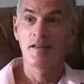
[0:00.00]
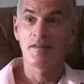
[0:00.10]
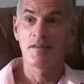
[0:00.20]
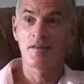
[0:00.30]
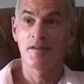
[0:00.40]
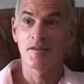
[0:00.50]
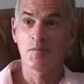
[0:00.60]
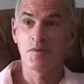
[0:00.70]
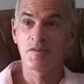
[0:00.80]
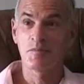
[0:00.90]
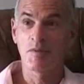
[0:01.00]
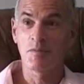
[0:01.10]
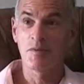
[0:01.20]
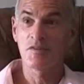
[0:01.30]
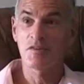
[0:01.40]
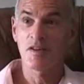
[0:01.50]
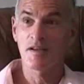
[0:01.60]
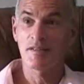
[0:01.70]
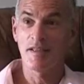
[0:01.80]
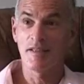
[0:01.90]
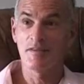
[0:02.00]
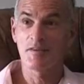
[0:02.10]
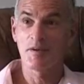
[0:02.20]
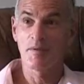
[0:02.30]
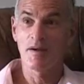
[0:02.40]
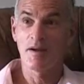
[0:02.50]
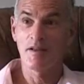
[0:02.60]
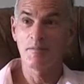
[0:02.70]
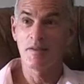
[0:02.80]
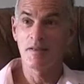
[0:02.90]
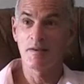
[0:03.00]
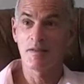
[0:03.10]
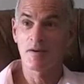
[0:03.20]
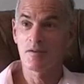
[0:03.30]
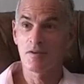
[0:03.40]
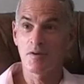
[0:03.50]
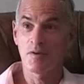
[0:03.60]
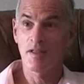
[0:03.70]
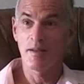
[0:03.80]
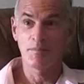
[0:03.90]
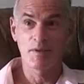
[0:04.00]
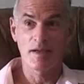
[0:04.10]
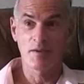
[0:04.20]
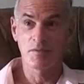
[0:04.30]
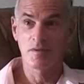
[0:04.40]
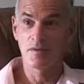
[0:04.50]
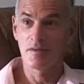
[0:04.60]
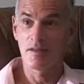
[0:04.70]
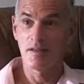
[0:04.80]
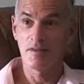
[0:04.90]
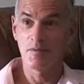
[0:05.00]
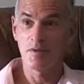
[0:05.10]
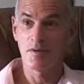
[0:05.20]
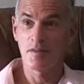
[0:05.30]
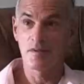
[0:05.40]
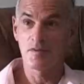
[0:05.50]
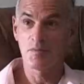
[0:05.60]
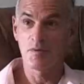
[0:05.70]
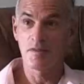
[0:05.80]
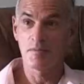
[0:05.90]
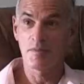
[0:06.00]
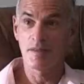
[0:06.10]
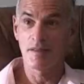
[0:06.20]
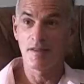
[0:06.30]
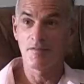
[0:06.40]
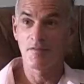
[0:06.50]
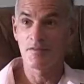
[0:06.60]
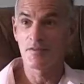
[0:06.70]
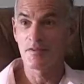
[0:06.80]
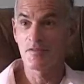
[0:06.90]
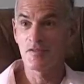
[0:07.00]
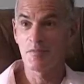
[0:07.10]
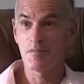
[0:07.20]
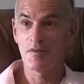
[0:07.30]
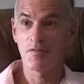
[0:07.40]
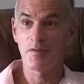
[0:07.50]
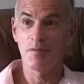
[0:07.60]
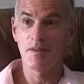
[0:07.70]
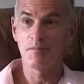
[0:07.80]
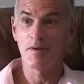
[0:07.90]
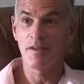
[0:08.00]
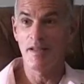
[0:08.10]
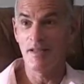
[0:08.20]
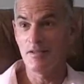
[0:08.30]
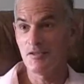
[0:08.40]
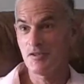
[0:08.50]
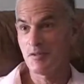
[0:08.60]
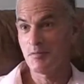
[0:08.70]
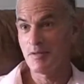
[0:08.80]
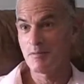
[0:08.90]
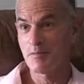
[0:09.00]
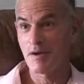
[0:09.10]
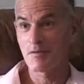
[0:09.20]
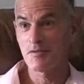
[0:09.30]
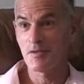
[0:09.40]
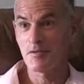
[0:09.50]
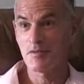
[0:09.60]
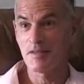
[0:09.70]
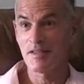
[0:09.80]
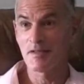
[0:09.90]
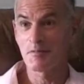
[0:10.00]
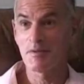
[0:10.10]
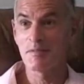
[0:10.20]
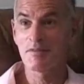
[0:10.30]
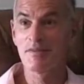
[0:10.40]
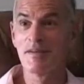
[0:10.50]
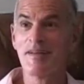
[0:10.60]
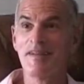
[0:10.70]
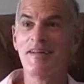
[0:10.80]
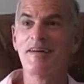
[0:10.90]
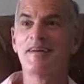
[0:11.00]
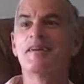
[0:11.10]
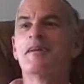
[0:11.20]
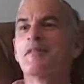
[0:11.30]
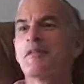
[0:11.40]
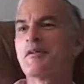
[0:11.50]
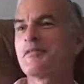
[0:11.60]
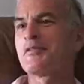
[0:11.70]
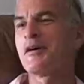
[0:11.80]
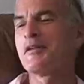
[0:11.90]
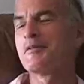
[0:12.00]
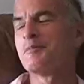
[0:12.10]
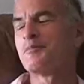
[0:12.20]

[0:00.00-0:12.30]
It, uh, my Woodstock days are behind me. I'm not going to go camping out anywhere at this point in my life. It's unseemly for me at my age, and it'll be embarrassing for the young people. Uh, on their side.